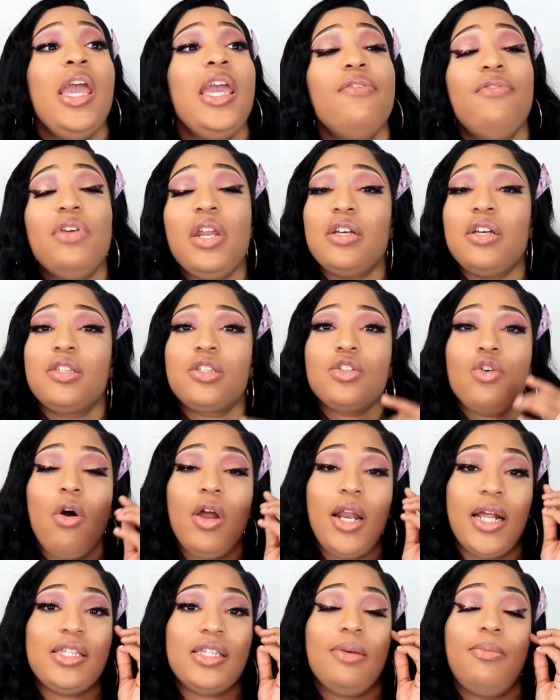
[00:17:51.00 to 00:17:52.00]
even a
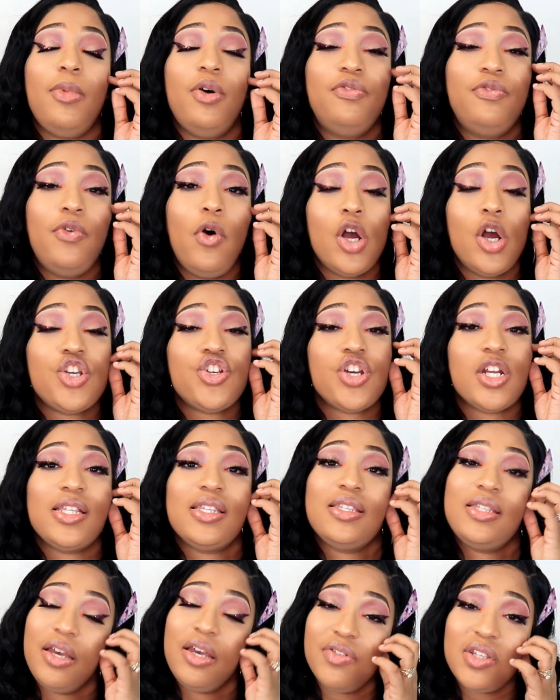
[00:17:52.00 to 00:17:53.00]
score that's above
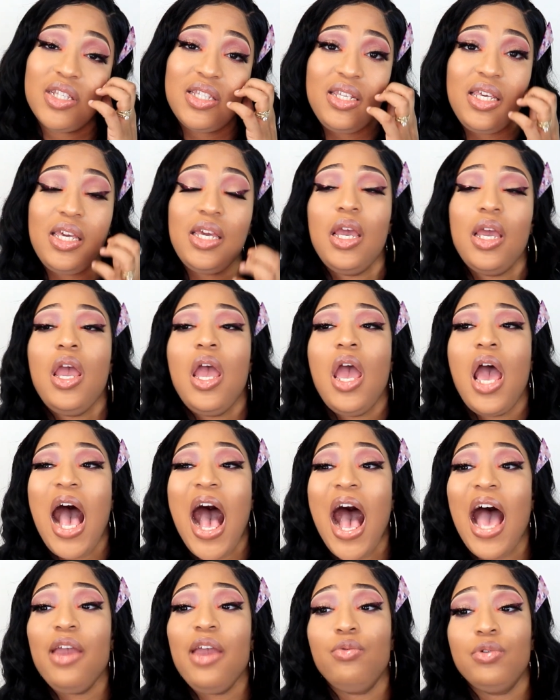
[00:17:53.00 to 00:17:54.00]
470,
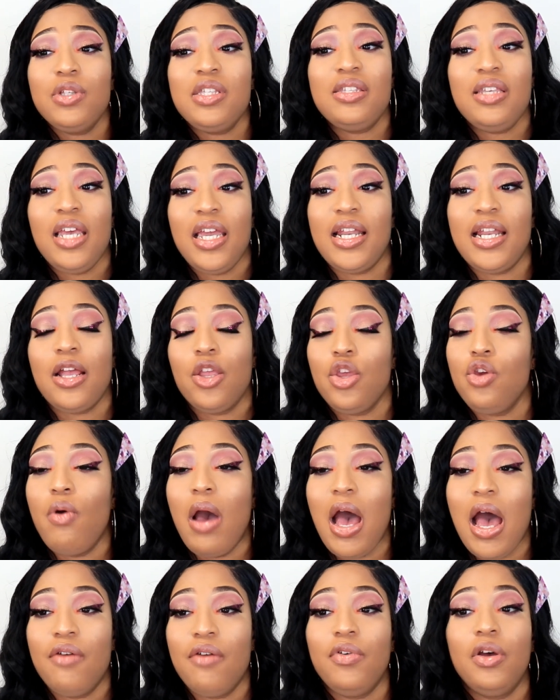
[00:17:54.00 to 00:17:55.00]
I would say that
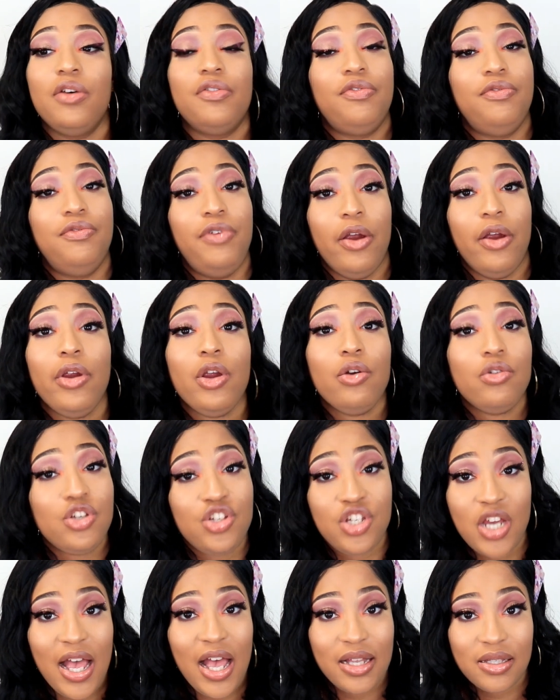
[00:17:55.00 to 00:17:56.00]
you have a very good
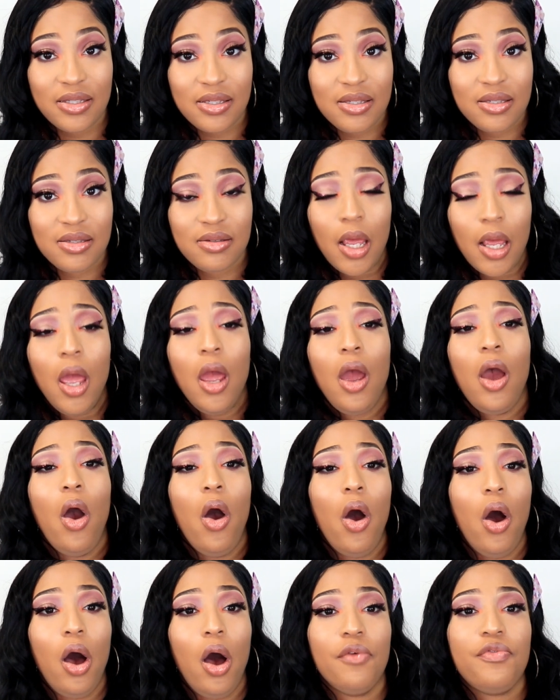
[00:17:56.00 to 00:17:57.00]
chance
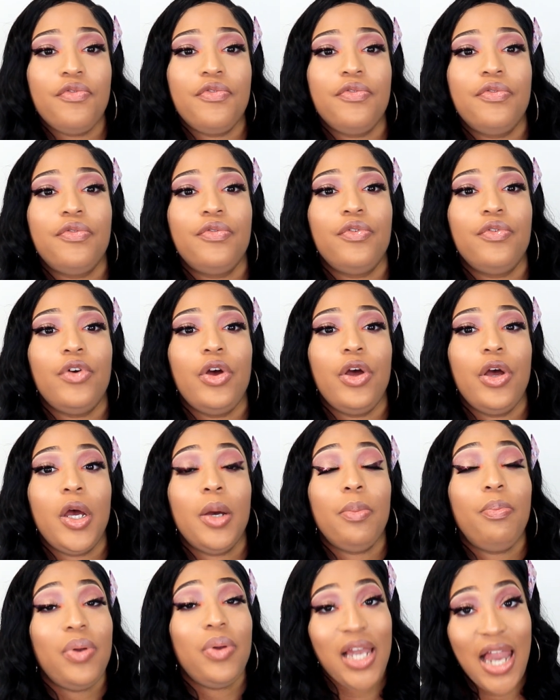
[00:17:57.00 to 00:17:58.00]
of
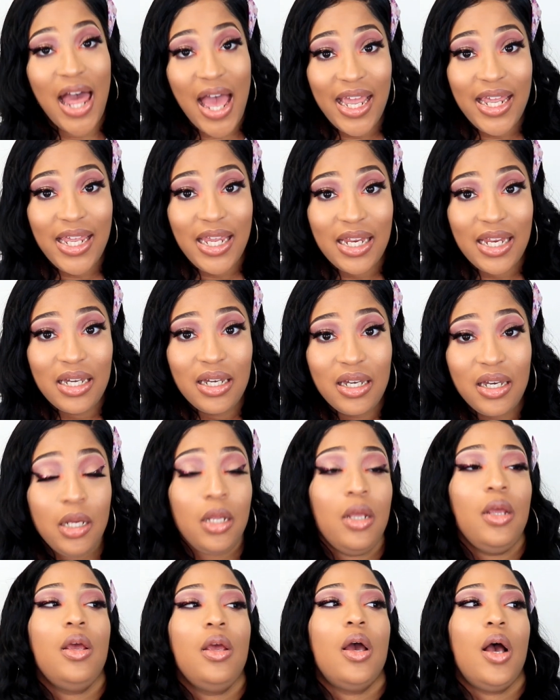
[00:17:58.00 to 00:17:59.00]
applying
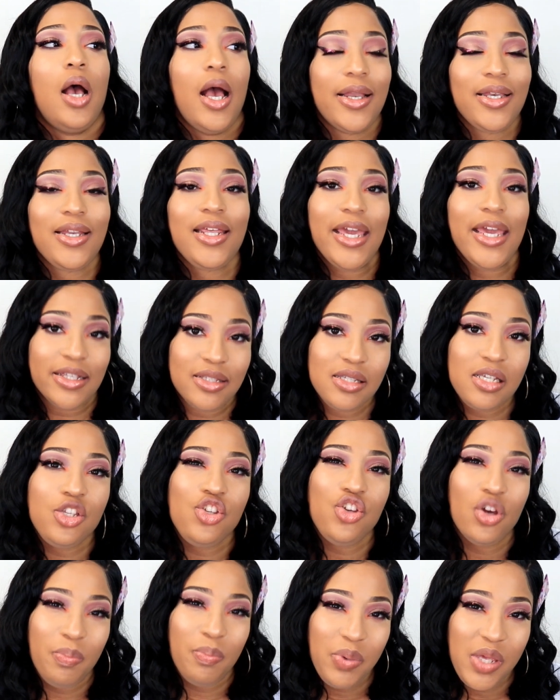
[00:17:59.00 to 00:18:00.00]
and
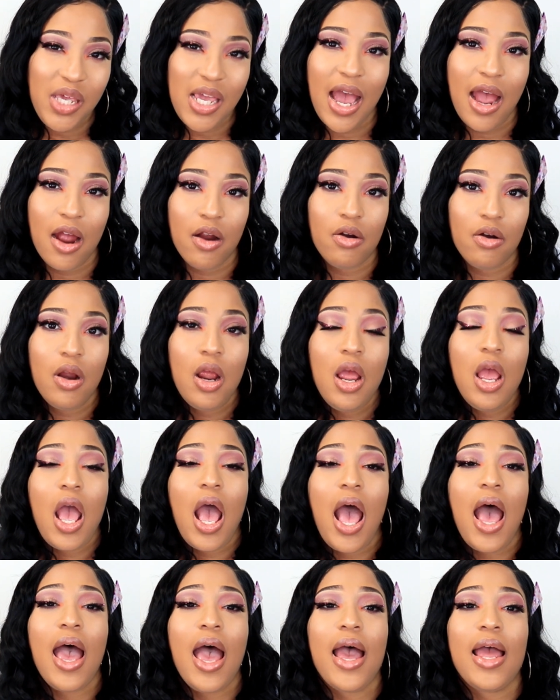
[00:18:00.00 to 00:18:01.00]
getting your PR.
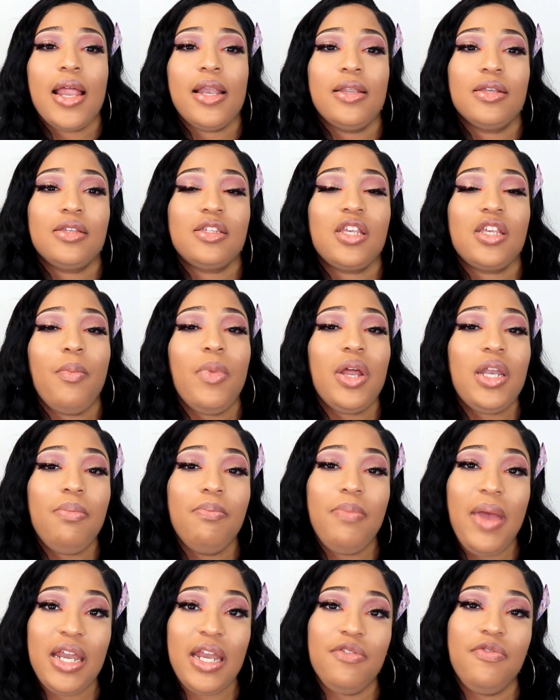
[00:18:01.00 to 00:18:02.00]
And some of
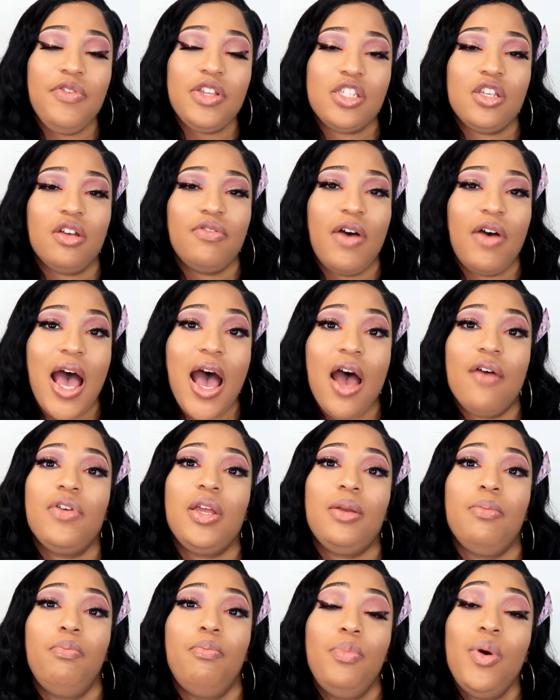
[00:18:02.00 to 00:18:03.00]
the benefits of
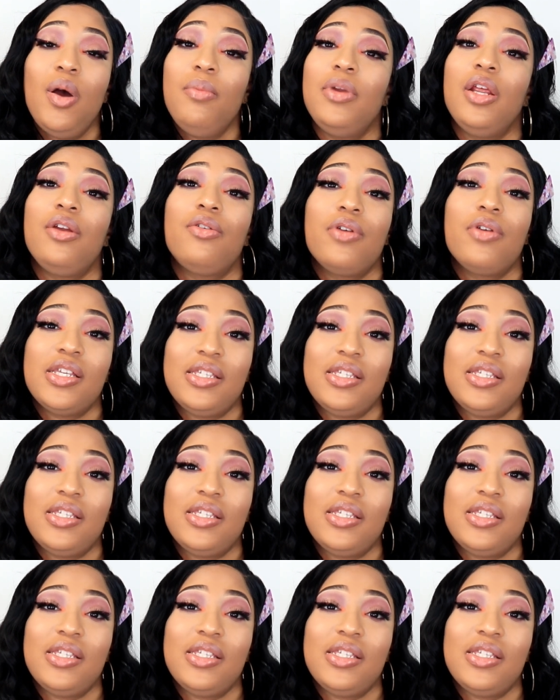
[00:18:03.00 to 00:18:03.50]
having permanent